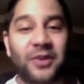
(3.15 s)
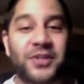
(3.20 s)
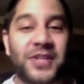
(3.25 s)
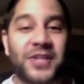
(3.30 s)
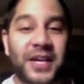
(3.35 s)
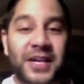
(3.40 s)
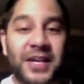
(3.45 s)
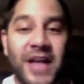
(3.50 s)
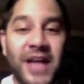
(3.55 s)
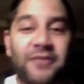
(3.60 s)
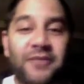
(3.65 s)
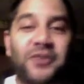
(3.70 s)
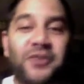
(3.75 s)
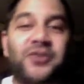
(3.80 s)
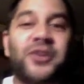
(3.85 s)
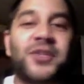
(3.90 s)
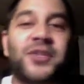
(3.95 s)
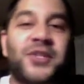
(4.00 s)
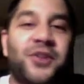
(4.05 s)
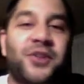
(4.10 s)
Second half has
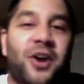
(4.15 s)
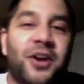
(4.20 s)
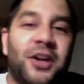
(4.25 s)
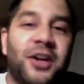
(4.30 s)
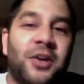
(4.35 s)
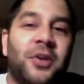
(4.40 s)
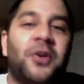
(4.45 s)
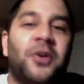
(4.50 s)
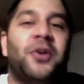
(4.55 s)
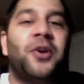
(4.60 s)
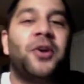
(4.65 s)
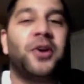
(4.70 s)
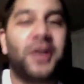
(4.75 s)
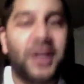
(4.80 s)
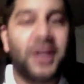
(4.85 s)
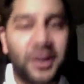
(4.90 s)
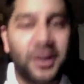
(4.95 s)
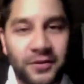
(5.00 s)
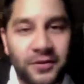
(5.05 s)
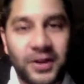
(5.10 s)
just started. Good
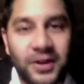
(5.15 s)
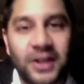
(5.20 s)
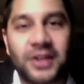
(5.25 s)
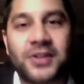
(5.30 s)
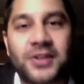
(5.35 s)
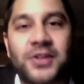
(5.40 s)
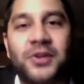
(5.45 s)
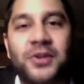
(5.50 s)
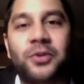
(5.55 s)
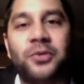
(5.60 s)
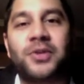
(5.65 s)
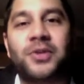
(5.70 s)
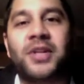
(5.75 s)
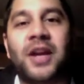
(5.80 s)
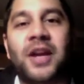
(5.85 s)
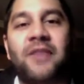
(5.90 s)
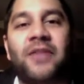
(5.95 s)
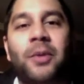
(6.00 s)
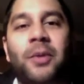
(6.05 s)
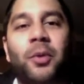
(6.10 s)
evening. It's
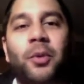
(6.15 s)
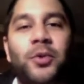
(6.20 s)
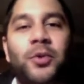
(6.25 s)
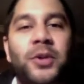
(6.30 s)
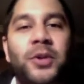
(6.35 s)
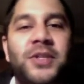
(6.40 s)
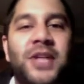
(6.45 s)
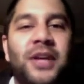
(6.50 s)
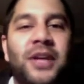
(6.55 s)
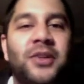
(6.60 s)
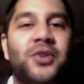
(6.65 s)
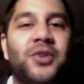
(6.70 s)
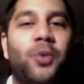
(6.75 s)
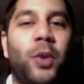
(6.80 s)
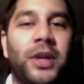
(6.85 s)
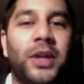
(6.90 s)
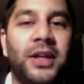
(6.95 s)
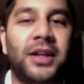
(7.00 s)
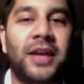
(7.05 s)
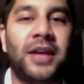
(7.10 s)
Tuesday, February 22nd,
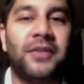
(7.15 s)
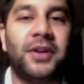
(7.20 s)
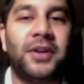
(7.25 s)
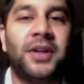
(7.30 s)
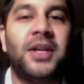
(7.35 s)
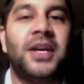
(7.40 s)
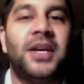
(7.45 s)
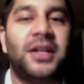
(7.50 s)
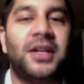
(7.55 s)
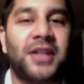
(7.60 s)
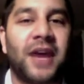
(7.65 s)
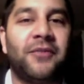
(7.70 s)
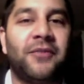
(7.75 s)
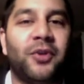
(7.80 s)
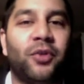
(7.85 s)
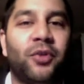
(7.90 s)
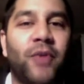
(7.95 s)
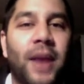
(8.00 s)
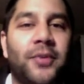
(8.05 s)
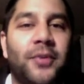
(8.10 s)
2011. Time for
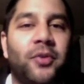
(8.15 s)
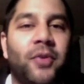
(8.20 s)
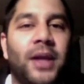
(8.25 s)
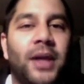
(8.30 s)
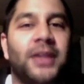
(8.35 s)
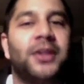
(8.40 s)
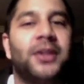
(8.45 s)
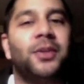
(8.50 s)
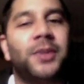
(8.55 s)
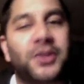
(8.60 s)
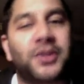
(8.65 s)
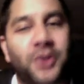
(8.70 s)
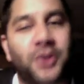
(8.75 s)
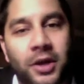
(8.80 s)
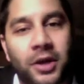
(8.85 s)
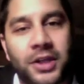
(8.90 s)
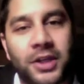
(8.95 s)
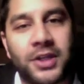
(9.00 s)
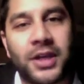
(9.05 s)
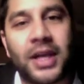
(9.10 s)
your Raptor rant. A little bit
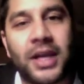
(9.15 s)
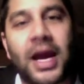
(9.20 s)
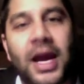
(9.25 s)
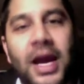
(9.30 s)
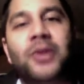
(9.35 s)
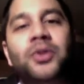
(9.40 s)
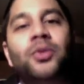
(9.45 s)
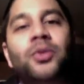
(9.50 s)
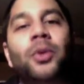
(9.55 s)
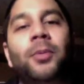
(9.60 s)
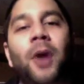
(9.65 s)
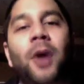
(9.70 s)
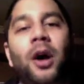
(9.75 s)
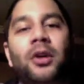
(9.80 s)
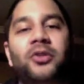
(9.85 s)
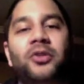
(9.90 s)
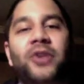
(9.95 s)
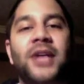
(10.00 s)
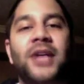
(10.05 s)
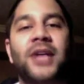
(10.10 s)
tardy today. I do
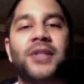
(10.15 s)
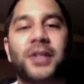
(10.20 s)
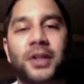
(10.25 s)
apologize.